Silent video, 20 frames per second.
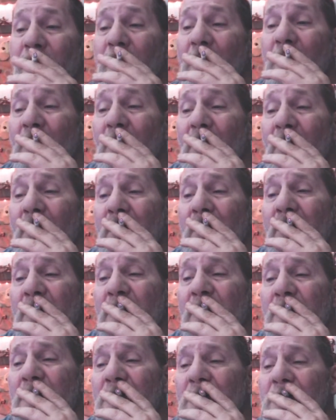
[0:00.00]
interesting,
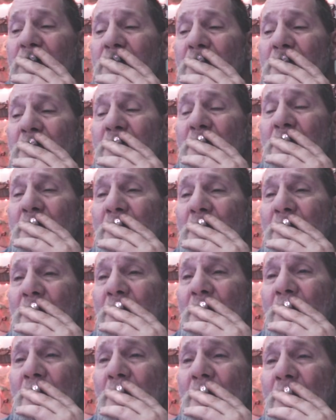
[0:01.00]
to say the least. And the
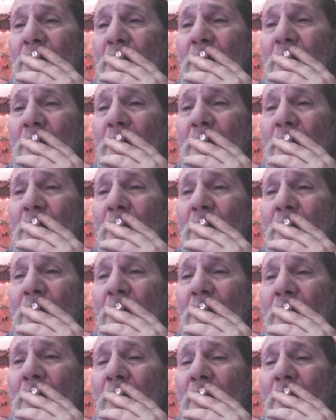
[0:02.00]
only reason why I'm
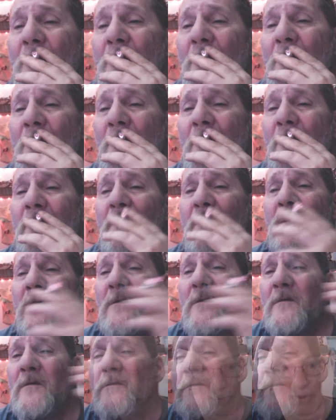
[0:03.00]
combining these two
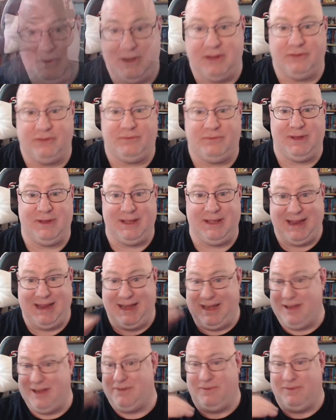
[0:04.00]
scenes is because really they
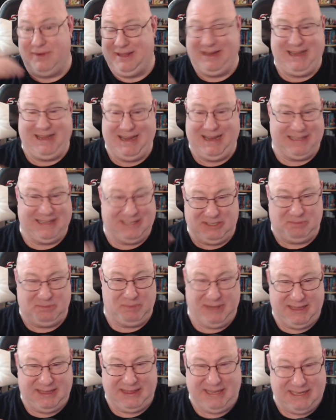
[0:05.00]
didn't really need to
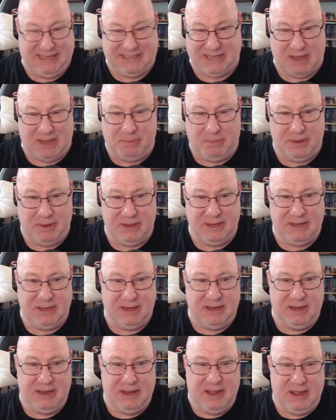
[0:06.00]
split these up.
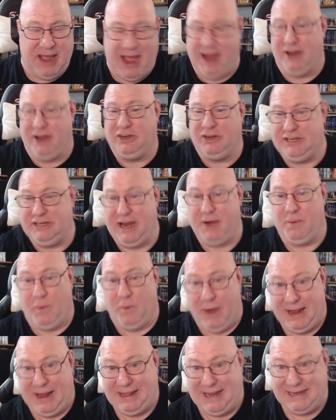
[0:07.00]
I understand
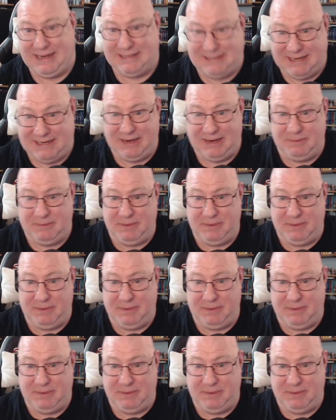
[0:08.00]
why they did, because